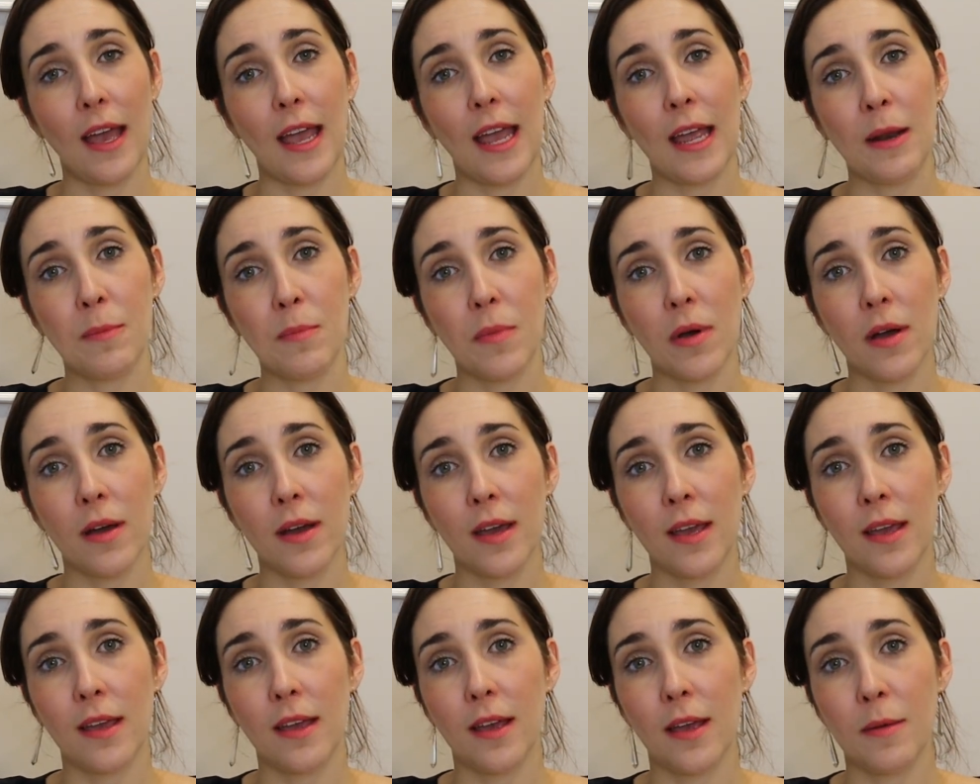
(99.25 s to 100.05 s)
In
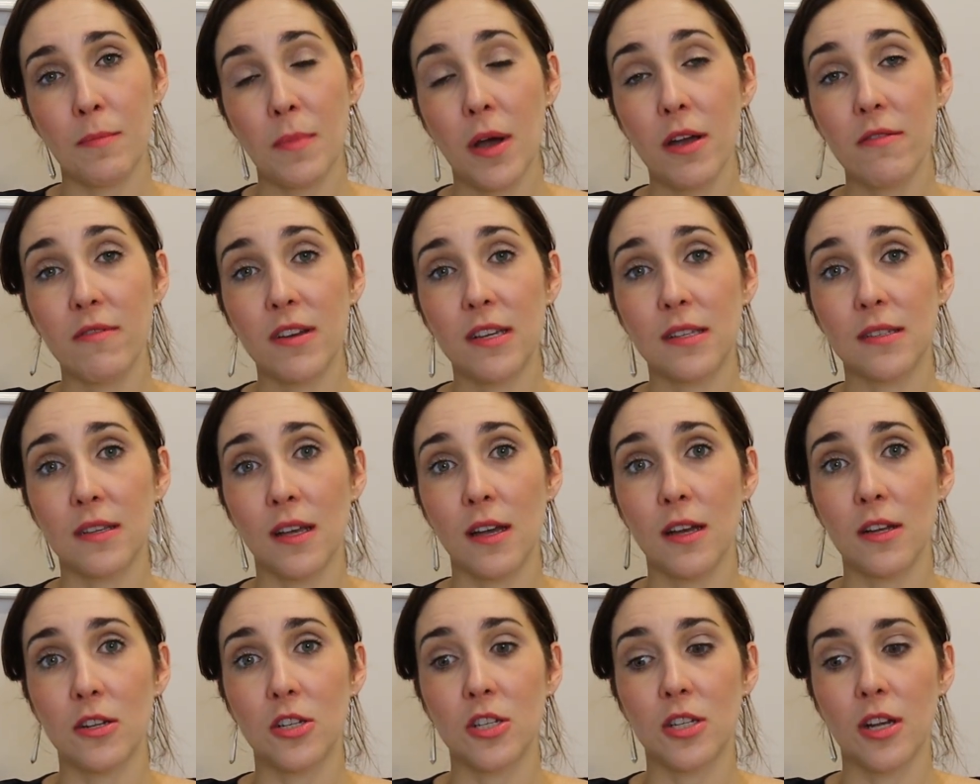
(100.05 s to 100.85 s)
my
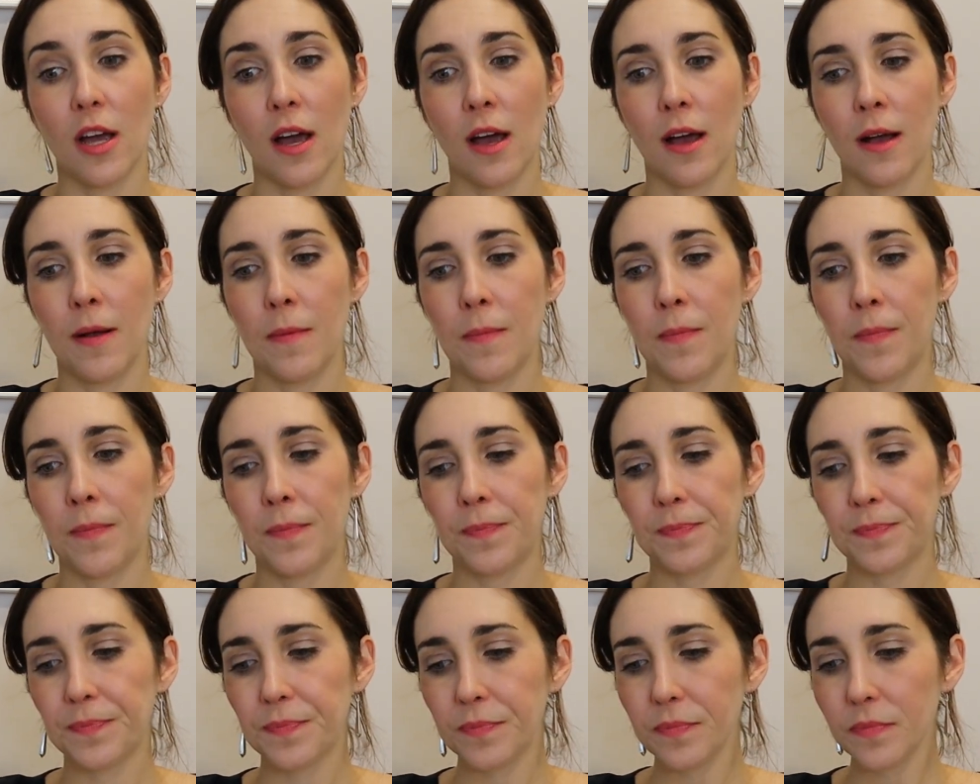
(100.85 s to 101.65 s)
research,
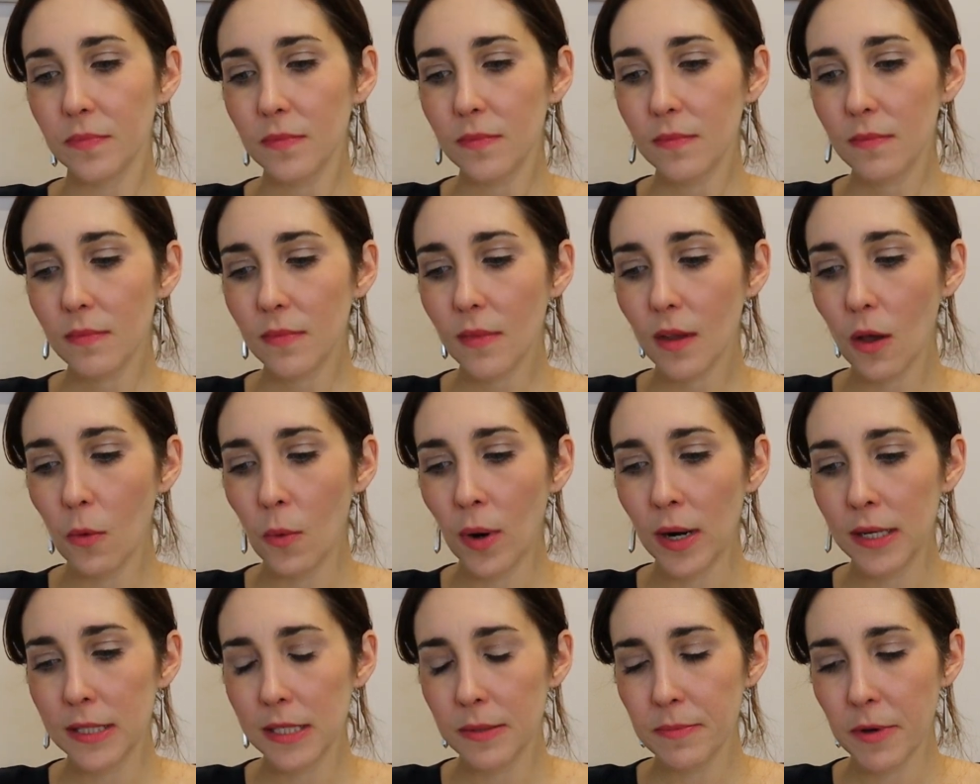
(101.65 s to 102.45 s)
when
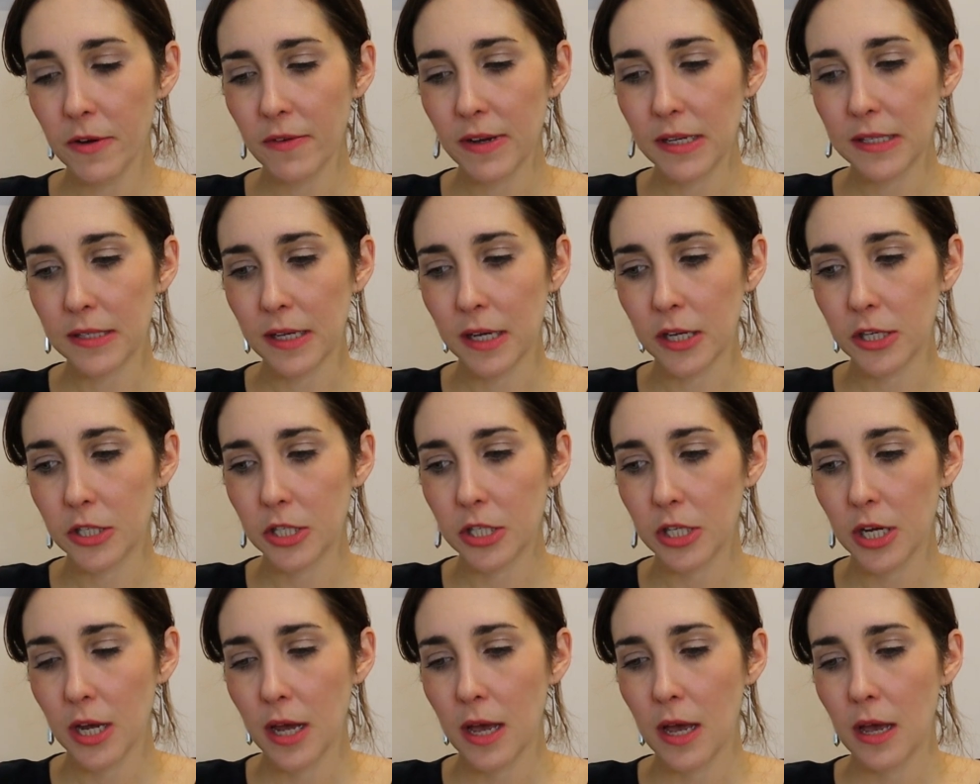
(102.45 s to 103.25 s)
I did my
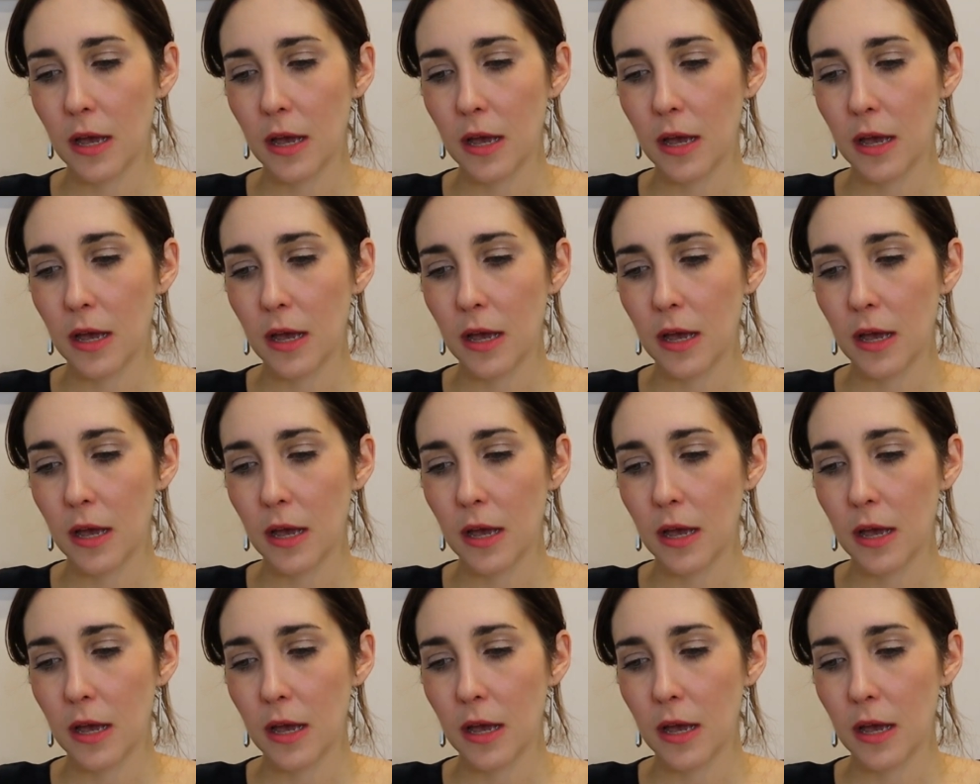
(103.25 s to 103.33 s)
research,